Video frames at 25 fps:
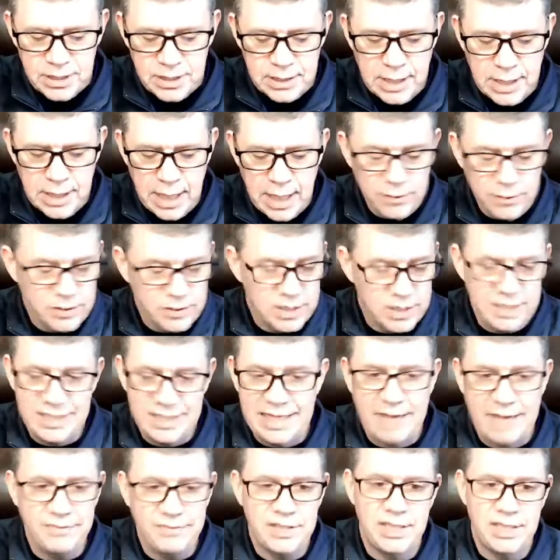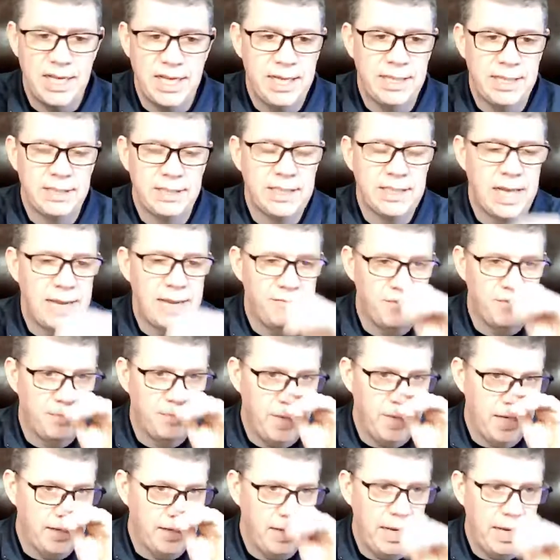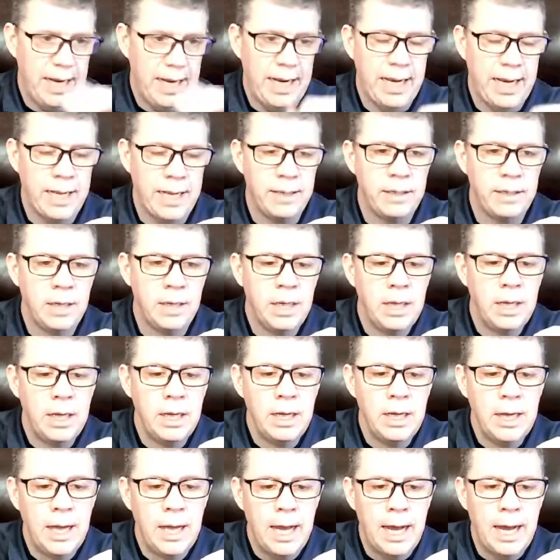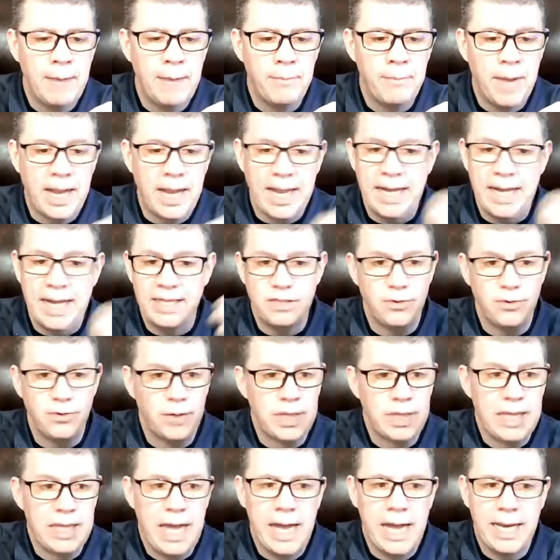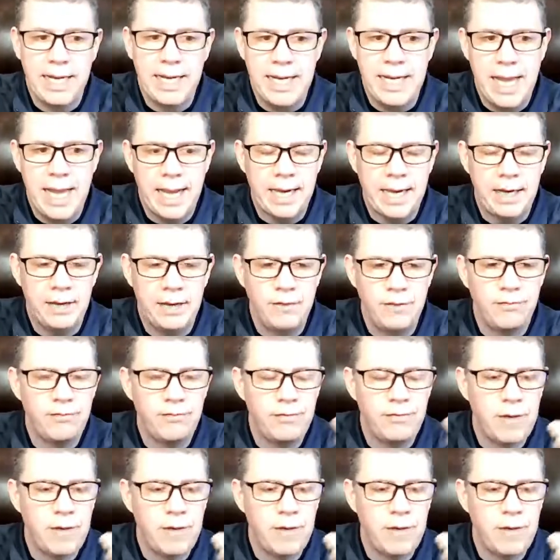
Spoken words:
it was a devastating time for me. And I got into a lot of negative